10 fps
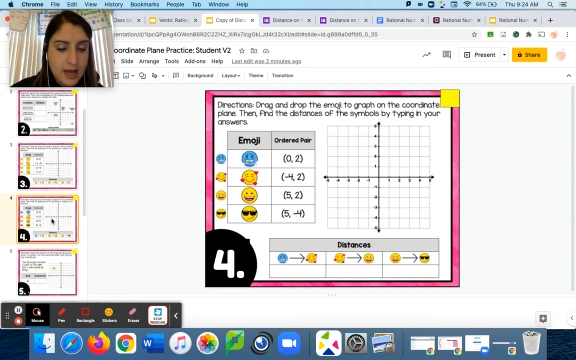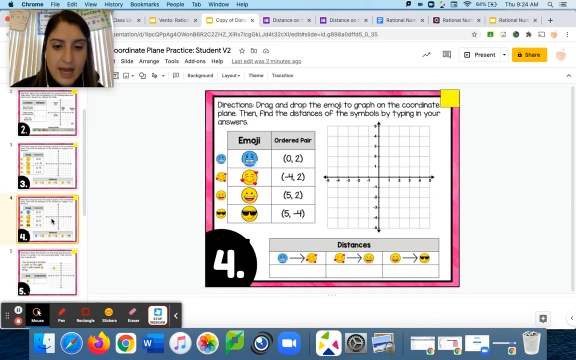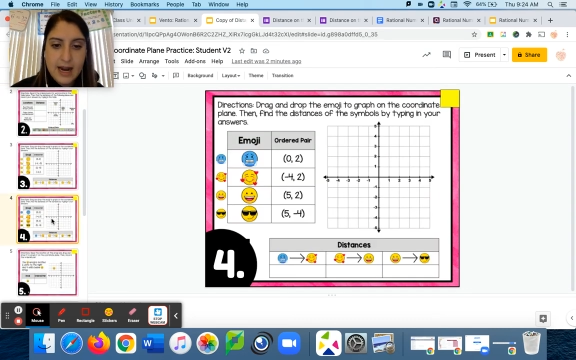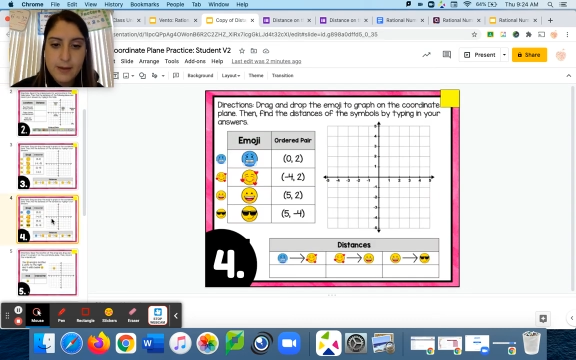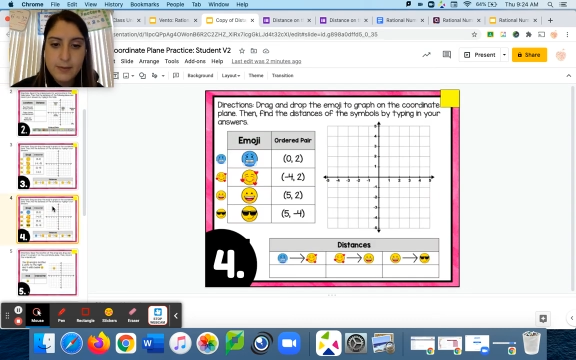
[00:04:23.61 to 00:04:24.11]

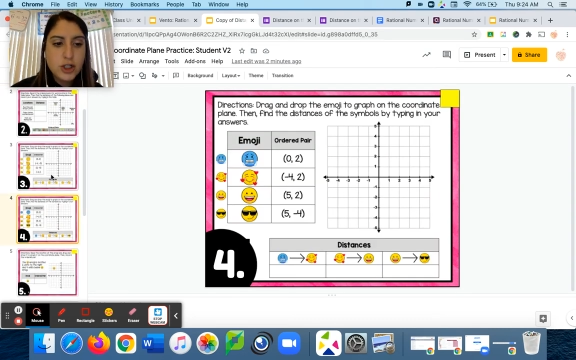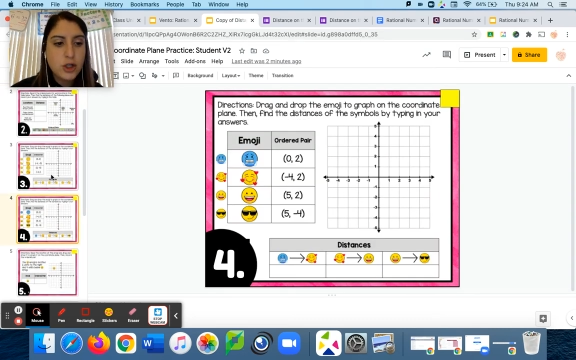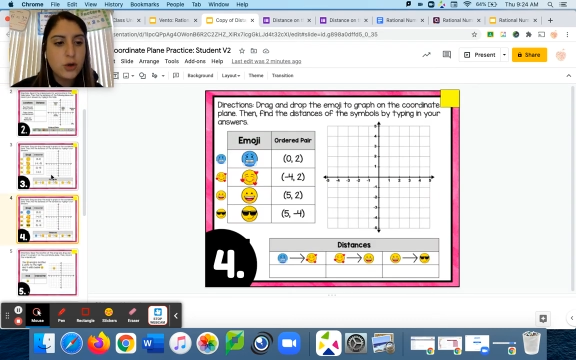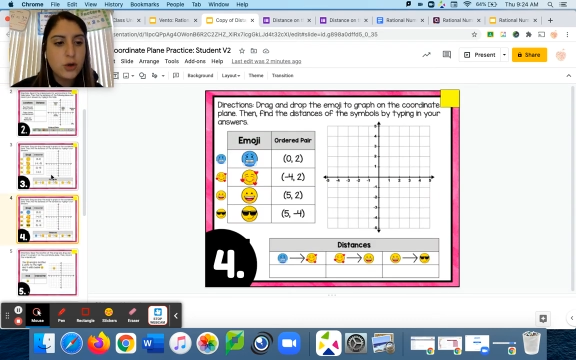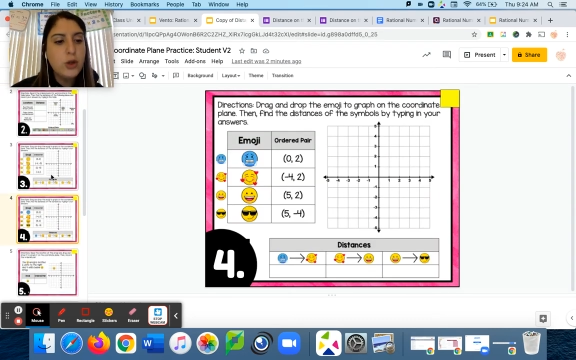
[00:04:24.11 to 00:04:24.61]
And I'm going to
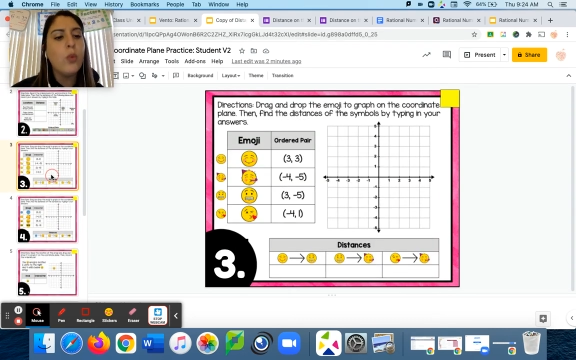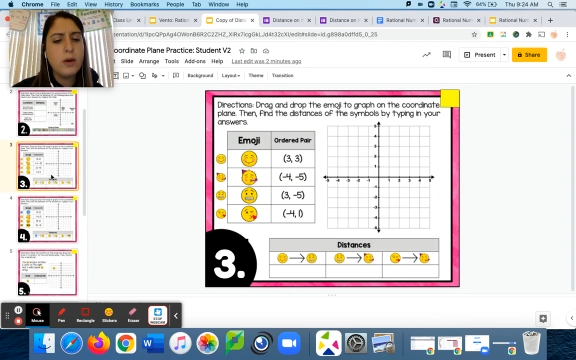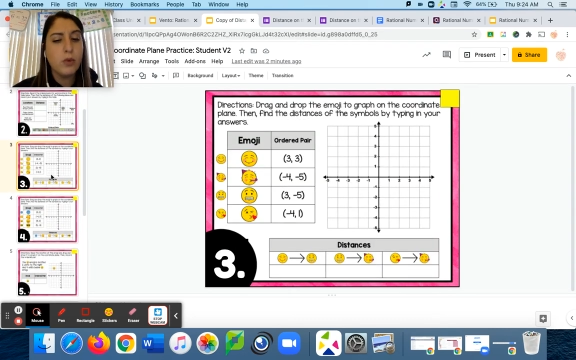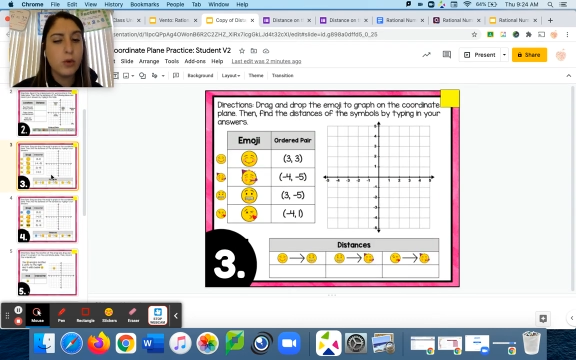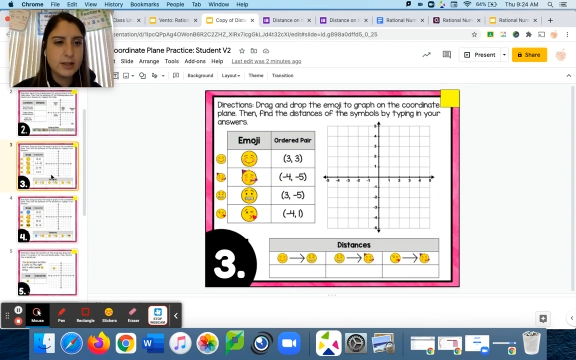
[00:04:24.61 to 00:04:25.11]
show you
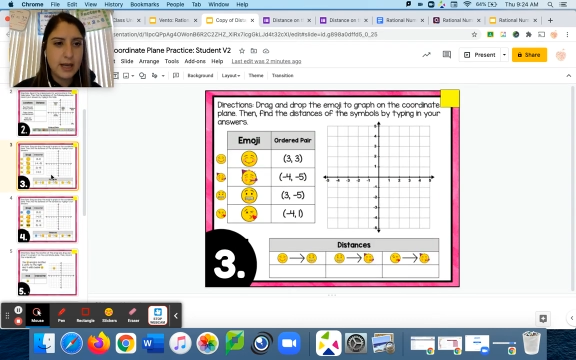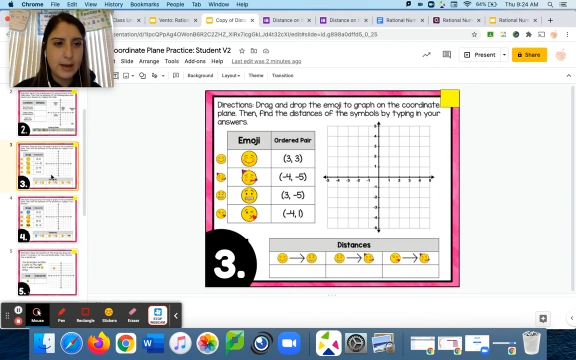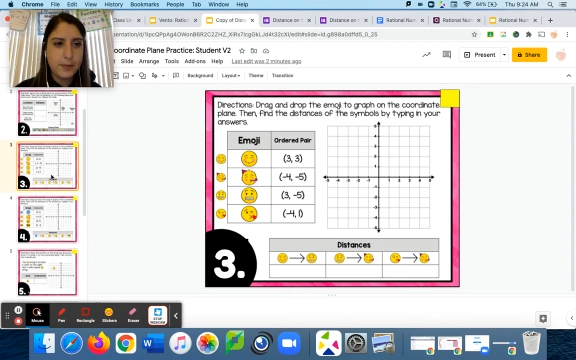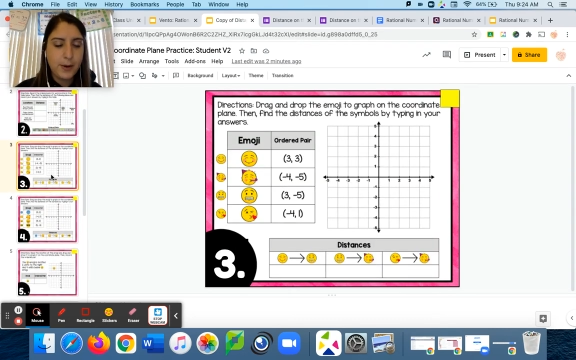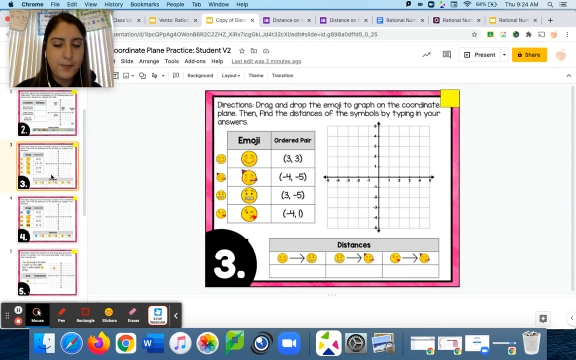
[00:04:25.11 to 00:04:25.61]
one more
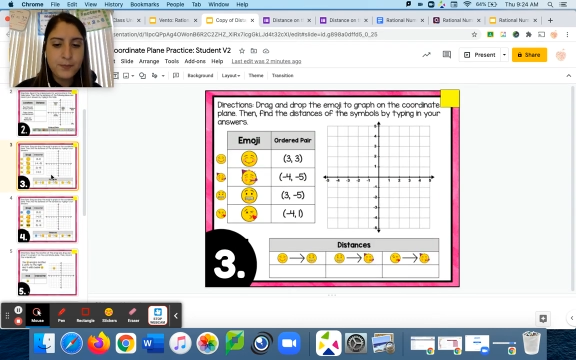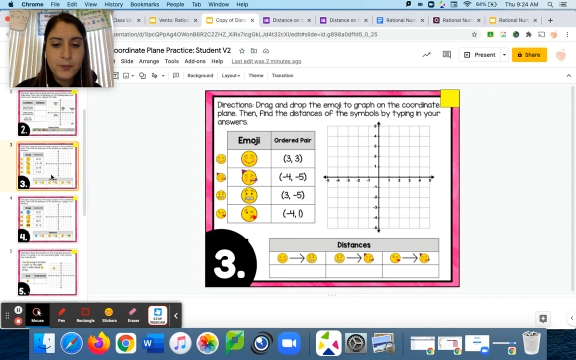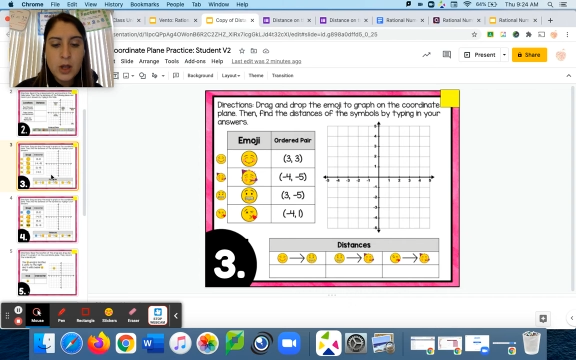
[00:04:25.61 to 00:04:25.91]
example.